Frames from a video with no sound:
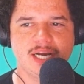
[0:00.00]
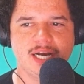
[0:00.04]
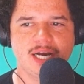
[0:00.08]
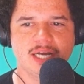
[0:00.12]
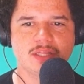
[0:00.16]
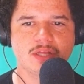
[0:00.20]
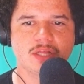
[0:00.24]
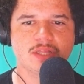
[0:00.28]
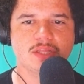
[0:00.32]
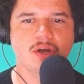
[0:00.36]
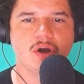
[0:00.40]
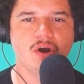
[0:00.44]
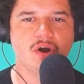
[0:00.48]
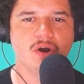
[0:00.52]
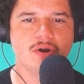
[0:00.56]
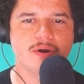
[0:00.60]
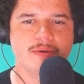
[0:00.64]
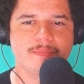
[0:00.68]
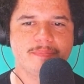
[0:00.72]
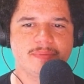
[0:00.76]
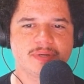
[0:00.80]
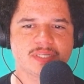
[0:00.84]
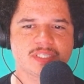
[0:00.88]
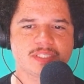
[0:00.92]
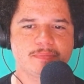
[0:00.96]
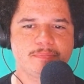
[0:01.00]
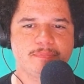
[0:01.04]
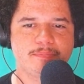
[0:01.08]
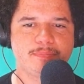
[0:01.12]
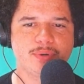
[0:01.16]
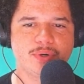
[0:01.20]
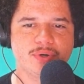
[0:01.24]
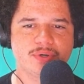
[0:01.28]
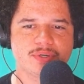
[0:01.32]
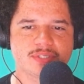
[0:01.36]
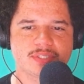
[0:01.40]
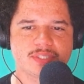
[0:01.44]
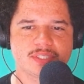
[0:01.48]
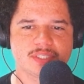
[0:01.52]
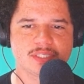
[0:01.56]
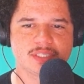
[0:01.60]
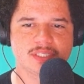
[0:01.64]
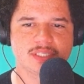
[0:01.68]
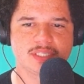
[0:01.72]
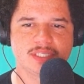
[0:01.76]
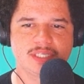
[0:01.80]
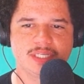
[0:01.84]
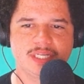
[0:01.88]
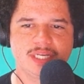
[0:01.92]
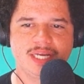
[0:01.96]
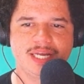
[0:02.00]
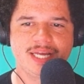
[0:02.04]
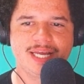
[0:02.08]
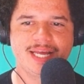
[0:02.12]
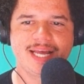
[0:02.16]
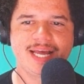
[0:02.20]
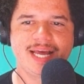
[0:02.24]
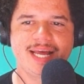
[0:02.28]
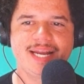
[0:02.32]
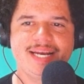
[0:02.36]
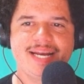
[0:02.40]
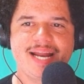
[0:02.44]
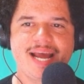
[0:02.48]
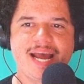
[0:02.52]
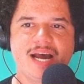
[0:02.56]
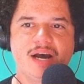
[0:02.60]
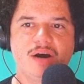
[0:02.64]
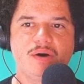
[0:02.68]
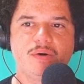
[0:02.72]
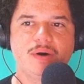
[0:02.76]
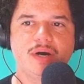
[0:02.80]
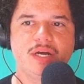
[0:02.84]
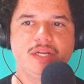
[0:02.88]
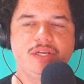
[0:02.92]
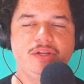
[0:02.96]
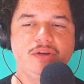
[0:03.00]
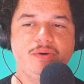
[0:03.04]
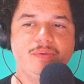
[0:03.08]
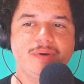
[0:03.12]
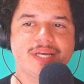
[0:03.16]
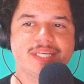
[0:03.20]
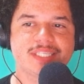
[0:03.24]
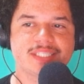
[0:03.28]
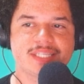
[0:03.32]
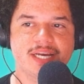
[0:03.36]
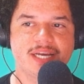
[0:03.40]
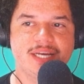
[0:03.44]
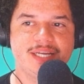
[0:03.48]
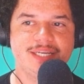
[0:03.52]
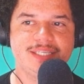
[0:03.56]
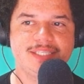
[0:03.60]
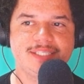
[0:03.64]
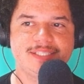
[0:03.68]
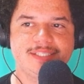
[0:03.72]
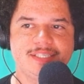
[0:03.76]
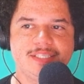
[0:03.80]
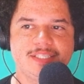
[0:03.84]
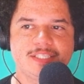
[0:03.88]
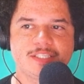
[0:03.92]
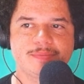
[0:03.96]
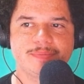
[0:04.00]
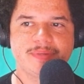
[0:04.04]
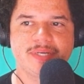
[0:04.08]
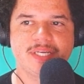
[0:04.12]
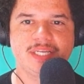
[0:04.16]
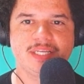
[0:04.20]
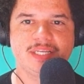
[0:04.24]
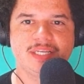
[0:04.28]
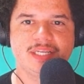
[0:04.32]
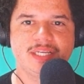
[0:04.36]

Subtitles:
I thought the heart must burst. And now a new anxiety seized me.